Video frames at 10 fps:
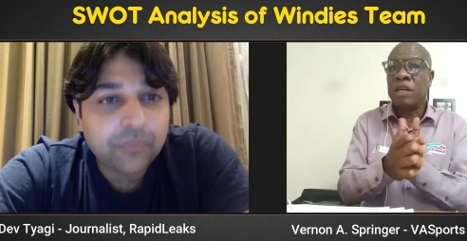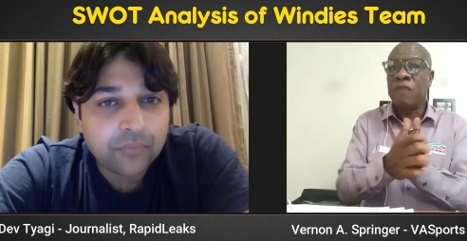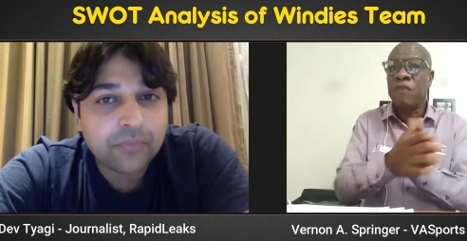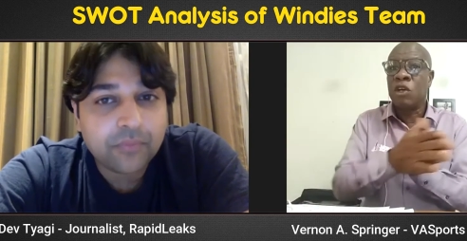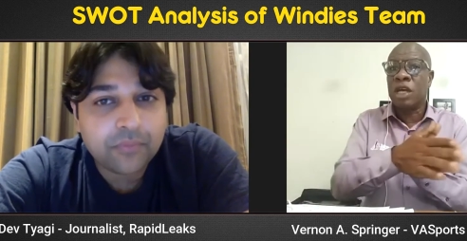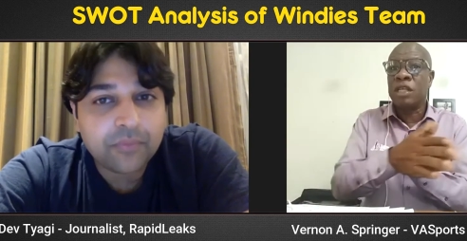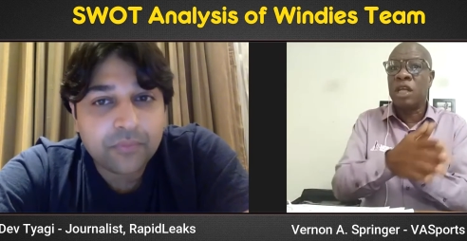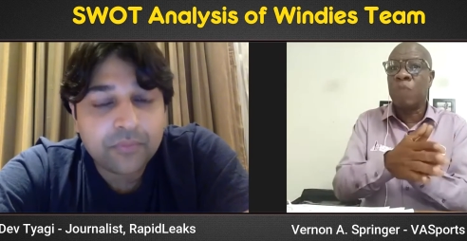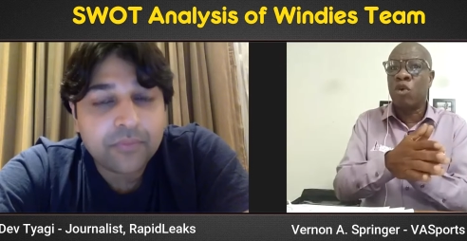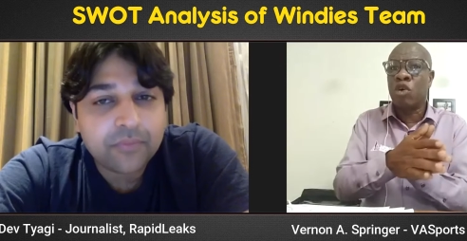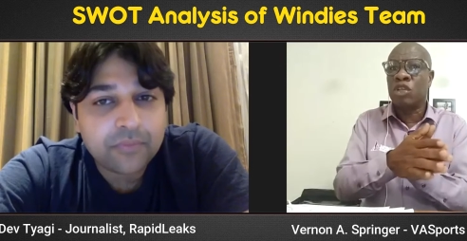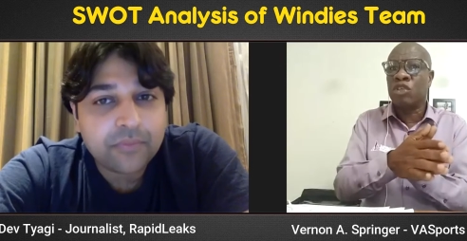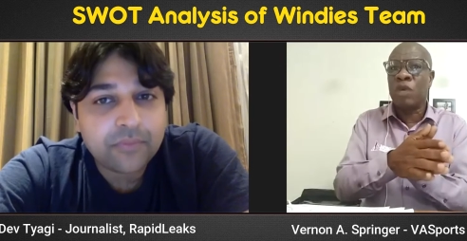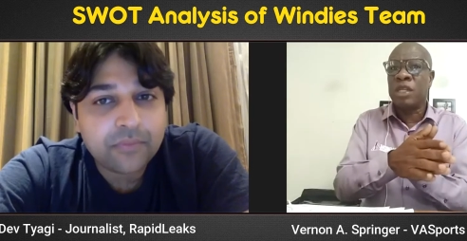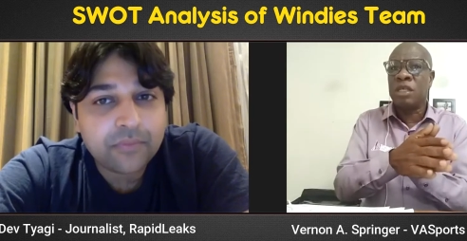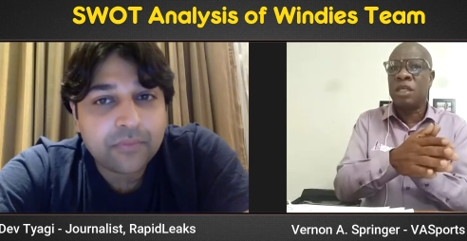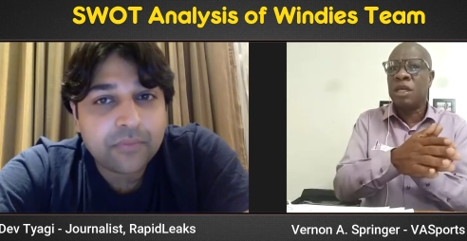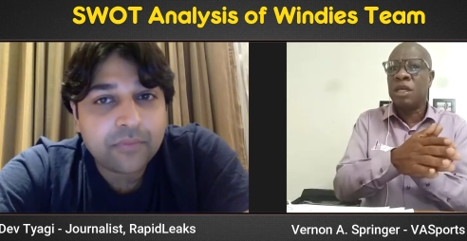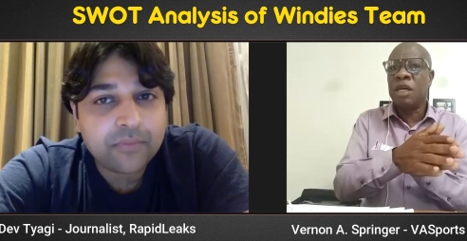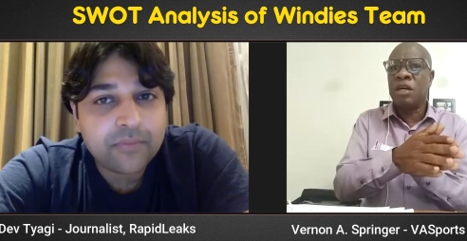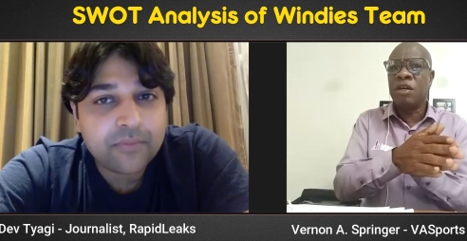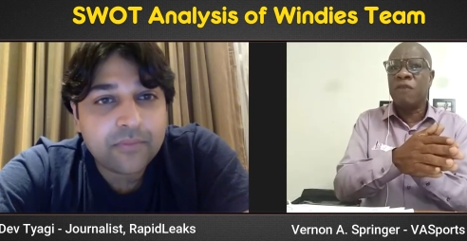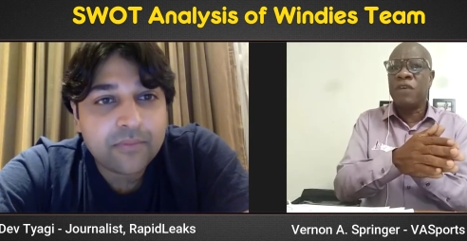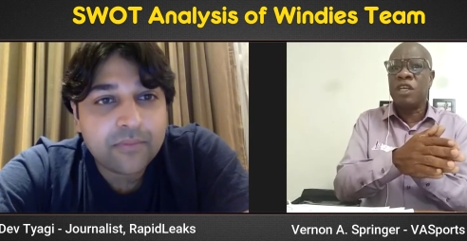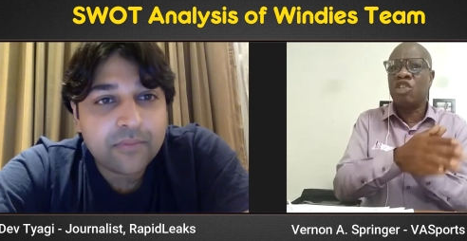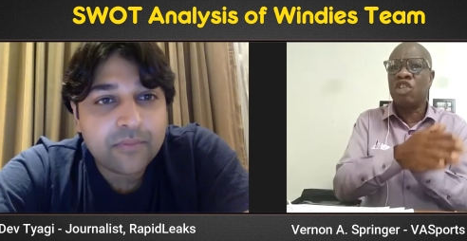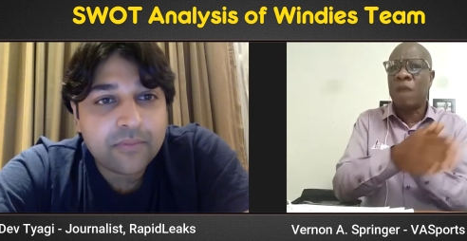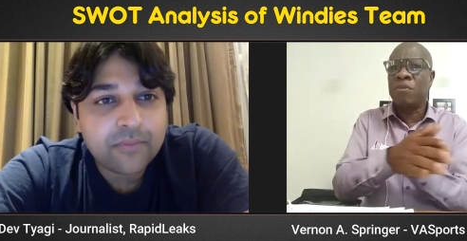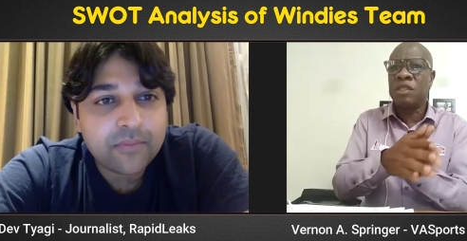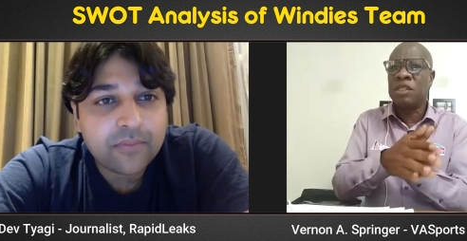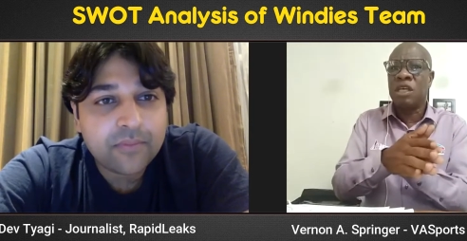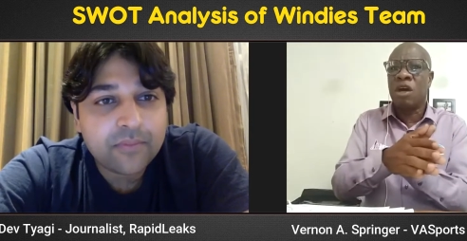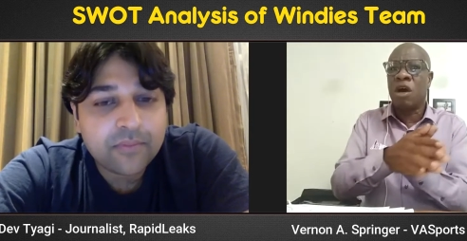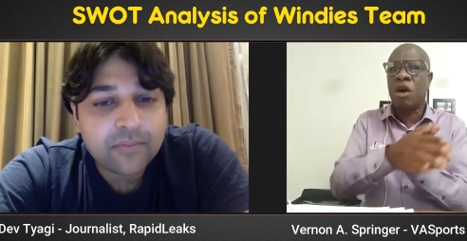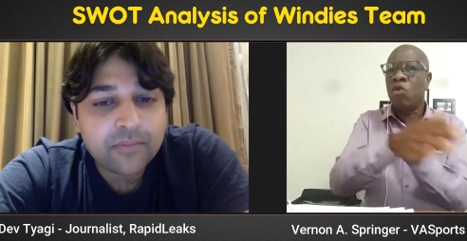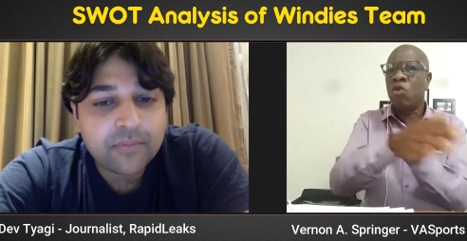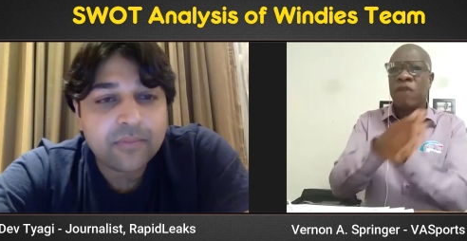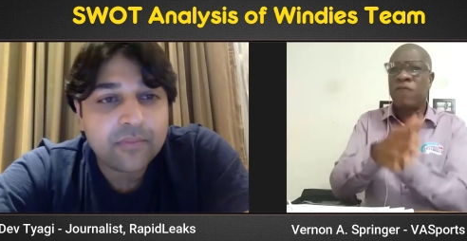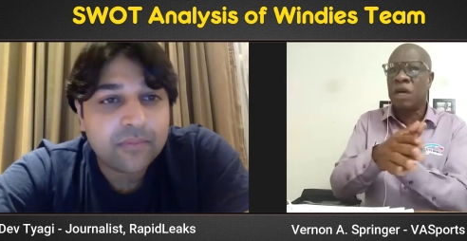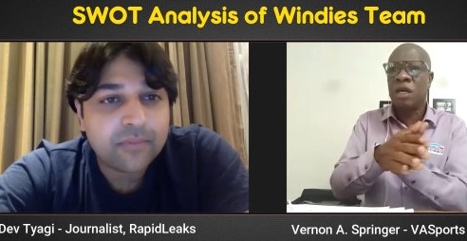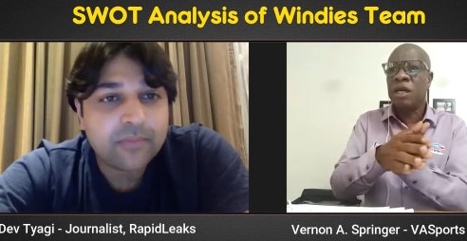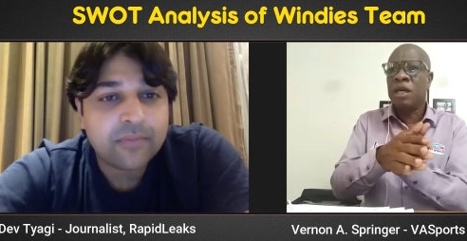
Speaker 1: And if you look at the approach, whether they're going to face Shamsi or whoever,